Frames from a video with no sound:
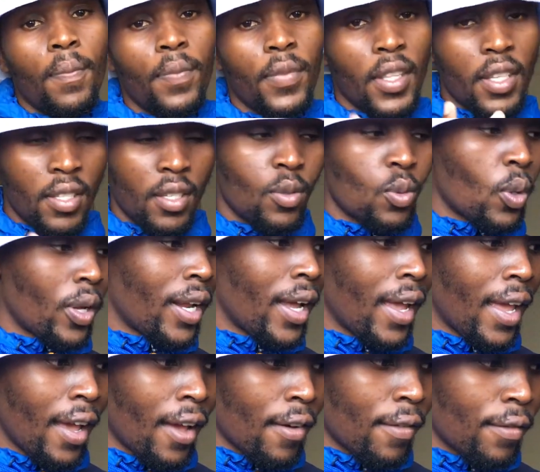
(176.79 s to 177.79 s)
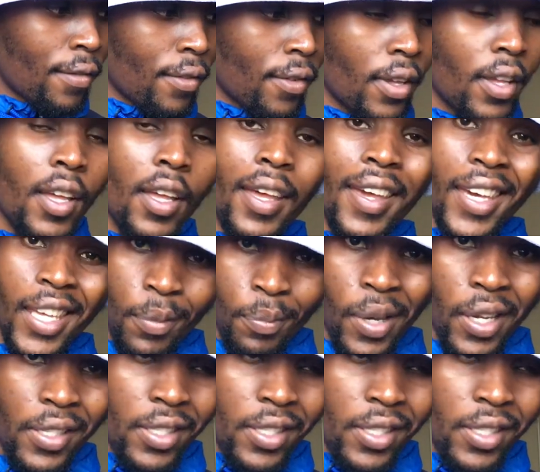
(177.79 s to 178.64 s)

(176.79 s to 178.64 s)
this is what I have in my